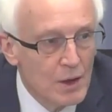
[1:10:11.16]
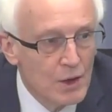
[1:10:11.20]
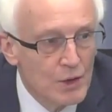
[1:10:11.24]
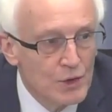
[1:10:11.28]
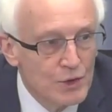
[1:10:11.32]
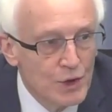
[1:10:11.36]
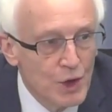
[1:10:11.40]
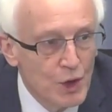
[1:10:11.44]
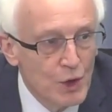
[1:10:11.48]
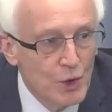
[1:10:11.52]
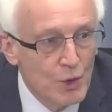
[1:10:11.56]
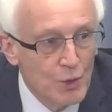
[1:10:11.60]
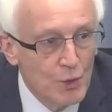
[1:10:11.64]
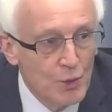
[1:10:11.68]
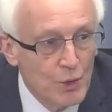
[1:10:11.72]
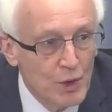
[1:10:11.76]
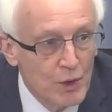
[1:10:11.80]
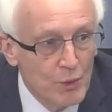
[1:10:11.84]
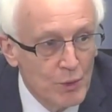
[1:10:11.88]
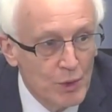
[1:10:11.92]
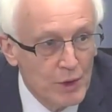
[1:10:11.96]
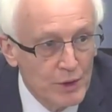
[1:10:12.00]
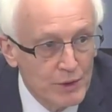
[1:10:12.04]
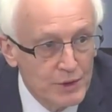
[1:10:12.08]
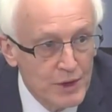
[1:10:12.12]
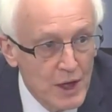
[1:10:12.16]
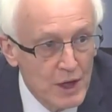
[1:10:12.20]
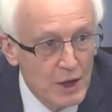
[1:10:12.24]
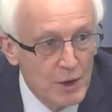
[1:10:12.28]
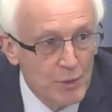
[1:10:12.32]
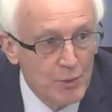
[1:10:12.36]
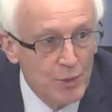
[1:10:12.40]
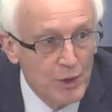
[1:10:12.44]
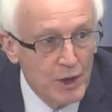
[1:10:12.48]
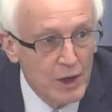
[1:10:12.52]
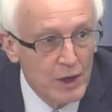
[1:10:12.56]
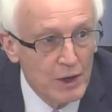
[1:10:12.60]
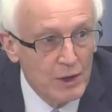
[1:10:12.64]
So we'll take a
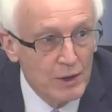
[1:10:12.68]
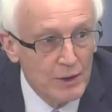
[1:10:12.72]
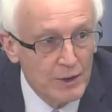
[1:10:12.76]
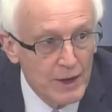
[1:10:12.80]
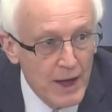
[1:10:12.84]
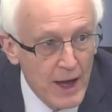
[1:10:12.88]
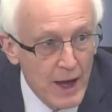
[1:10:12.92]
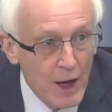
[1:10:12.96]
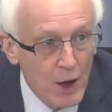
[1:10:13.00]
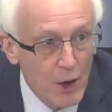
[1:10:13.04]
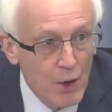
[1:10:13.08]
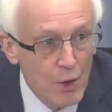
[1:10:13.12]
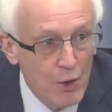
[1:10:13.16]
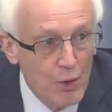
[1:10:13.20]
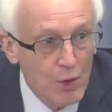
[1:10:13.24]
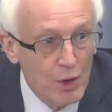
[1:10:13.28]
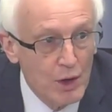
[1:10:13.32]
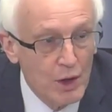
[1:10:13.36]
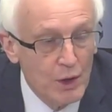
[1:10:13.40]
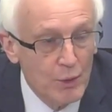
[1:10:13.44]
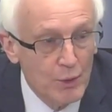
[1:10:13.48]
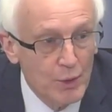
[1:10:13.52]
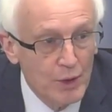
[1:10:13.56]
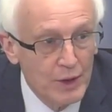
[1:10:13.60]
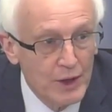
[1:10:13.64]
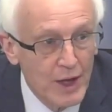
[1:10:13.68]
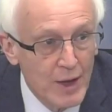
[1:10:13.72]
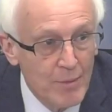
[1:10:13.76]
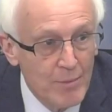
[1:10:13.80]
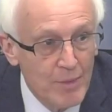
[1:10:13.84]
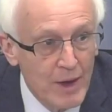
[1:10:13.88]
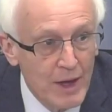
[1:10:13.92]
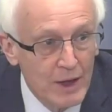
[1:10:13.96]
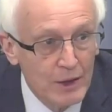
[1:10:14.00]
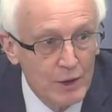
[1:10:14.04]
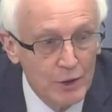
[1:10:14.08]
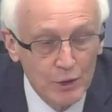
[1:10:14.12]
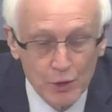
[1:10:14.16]
break now. We'll come
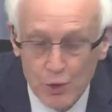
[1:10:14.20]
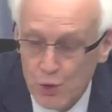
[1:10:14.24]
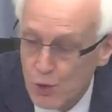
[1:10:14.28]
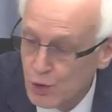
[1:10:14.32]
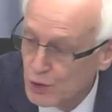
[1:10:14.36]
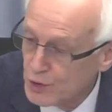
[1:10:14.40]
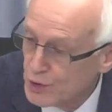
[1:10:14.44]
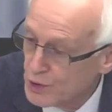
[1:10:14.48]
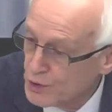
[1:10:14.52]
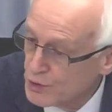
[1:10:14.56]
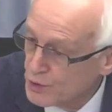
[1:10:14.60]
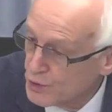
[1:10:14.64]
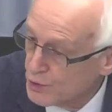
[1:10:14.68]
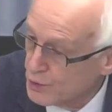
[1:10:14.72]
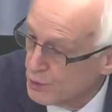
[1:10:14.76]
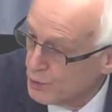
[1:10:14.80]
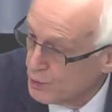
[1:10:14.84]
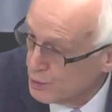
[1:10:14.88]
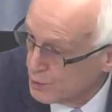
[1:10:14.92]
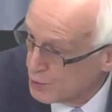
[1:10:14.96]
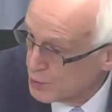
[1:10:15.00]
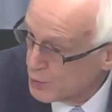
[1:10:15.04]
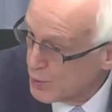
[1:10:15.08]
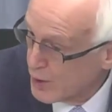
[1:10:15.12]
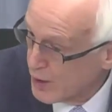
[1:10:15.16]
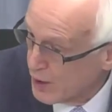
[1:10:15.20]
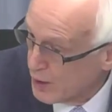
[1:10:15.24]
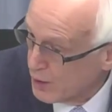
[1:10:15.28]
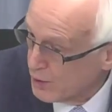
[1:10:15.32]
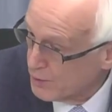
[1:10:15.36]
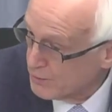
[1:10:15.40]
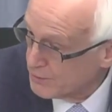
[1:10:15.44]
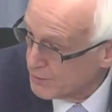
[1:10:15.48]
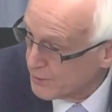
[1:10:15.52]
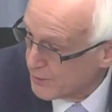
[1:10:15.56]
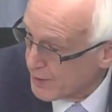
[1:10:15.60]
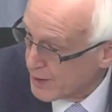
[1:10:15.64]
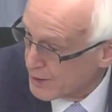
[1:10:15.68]
back at
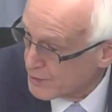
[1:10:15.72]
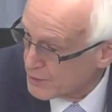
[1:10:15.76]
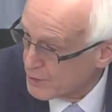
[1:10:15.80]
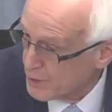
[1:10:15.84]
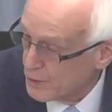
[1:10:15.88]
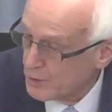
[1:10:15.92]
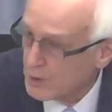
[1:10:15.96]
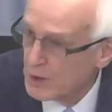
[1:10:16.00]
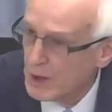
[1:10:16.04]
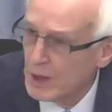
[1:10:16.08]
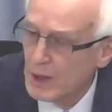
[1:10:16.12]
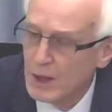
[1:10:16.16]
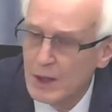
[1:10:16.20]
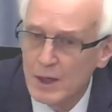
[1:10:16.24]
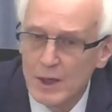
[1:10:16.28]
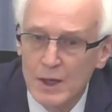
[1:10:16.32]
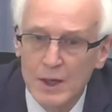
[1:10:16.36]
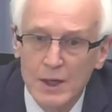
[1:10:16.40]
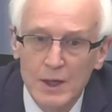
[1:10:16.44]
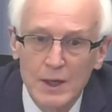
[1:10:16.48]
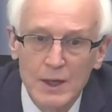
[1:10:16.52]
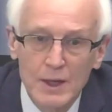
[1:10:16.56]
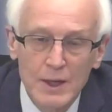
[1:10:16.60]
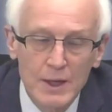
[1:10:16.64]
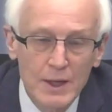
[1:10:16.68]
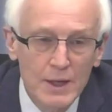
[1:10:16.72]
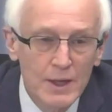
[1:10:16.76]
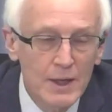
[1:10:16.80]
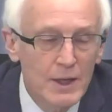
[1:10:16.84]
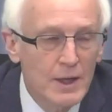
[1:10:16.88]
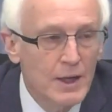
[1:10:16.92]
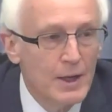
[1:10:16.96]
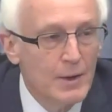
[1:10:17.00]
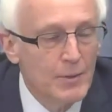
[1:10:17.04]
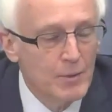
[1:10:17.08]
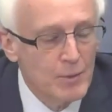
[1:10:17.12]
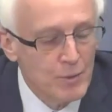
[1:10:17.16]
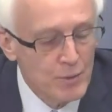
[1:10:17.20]
11:45, if that's okay.
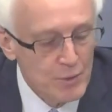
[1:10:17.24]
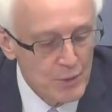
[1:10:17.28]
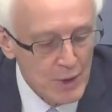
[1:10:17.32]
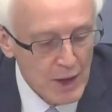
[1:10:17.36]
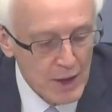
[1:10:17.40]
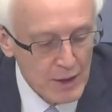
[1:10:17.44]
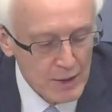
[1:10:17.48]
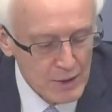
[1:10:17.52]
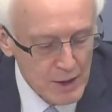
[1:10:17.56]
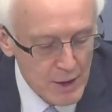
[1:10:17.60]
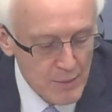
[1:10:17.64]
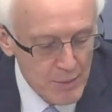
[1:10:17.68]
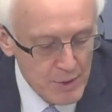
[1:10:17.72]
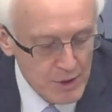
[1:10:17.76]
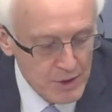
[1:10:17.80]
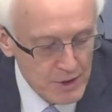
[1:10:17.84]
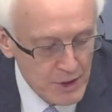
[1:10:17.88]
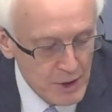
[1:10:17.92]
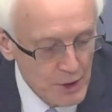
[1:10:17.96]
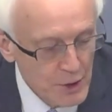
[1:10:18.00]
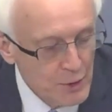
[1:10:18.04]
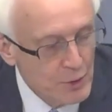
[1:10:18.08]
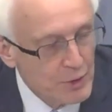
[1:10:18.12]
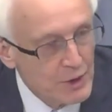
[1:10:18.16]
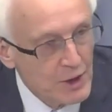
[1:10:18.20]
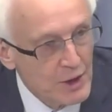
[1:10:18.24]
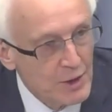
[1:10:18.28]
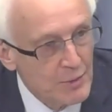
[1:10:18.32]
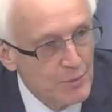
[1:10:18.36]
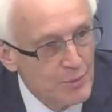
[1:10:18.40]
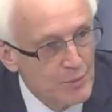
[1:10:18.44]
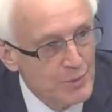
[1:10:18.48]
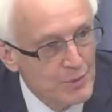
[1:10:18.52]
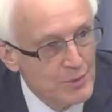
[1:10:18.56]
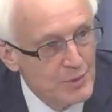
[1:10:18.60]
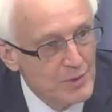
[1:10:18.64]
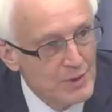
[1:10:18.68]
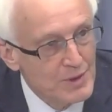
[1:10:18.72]
Let me tell you what I
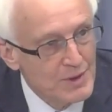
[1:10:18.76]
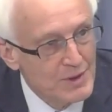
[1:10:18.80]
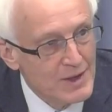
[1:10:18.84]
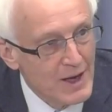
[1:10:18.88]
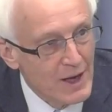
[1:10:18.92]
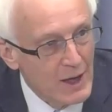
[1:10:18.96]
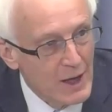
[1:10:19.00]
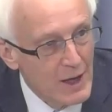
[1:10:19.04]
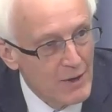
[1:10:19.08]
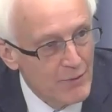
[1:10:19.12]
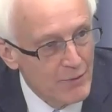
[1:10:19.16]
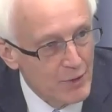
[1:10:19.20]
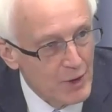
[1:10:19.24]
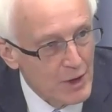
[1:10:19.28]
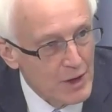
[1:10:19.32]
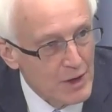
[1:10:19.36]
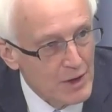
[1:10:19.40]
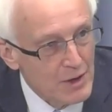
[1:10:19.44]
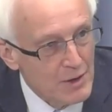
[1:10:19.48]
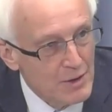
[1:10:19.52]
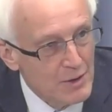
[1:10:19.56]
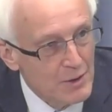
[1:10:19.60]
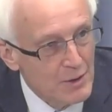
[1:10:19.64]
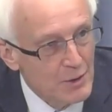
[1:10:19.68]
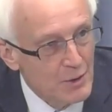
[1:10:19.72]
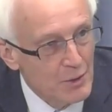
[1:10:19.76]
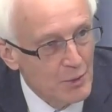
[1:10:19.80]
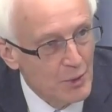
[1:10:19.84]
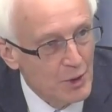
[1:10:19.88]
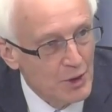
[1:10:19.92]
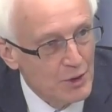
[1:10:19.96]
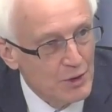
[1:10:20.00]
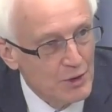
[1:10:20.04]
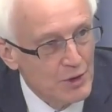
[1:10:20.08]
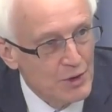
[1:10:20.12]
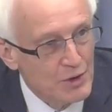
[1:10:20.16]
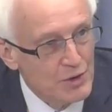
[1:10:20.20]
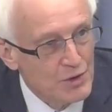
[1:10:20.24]
tell every
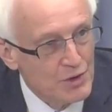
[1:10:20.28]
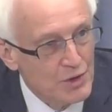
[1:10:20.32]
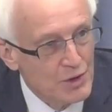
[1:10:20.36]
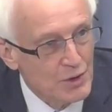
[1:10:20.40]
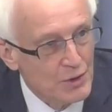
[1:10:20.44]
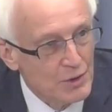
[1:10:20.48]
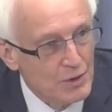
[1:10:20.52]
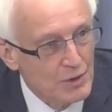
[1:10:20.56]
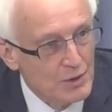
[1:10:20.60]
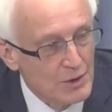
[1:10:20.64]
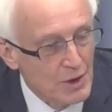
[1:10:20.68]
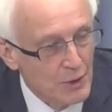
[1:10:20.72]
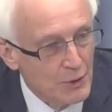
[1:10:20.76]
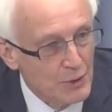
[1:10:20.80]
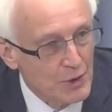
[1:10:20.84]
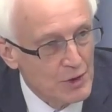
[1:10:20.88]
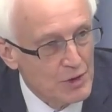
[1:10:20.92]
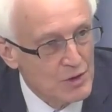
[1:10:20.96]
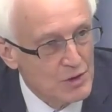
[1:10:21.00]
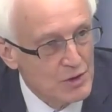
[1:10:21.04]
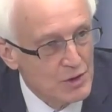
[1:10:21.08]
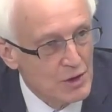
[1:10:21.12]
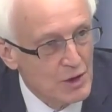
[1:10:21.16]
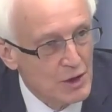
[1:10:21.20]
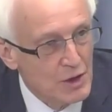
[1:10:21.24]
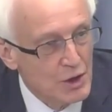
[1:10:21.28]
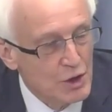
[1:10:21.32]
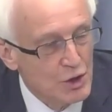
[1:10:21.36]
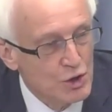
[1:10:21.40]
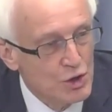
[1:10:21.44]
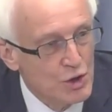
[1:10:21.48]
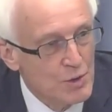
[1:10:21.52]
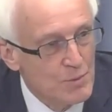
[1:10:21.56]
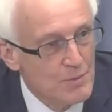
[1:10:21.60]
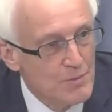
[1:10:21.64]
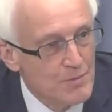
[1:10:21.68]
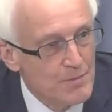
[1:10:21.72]
witness at this stage,